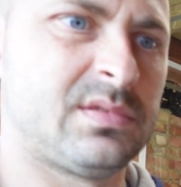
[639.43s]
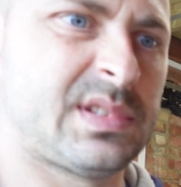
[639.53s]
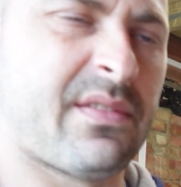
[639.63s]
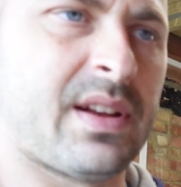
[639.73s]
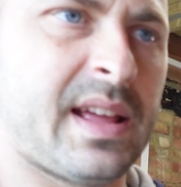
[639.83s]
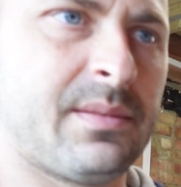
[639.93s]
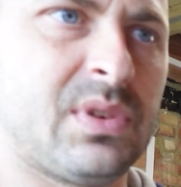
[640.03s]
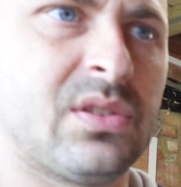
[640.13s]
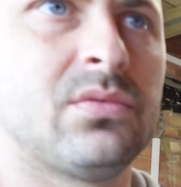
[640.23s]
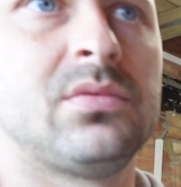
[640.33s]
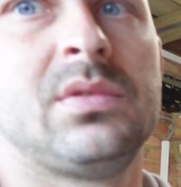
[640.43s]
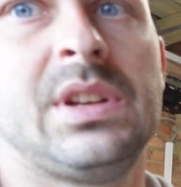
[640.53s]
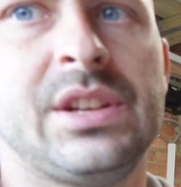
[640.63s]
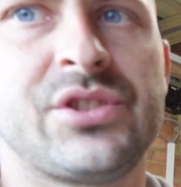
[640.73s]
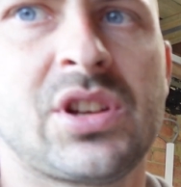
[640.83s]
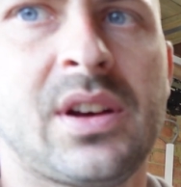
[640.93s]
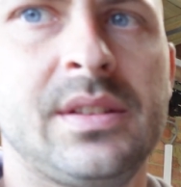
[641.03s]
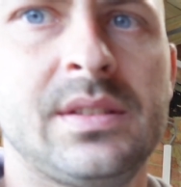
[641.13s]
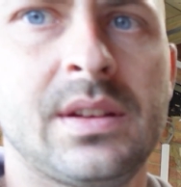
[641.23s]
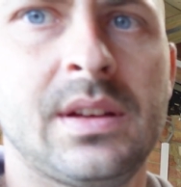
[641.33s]
7-8 mil each
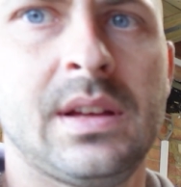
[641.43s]
side,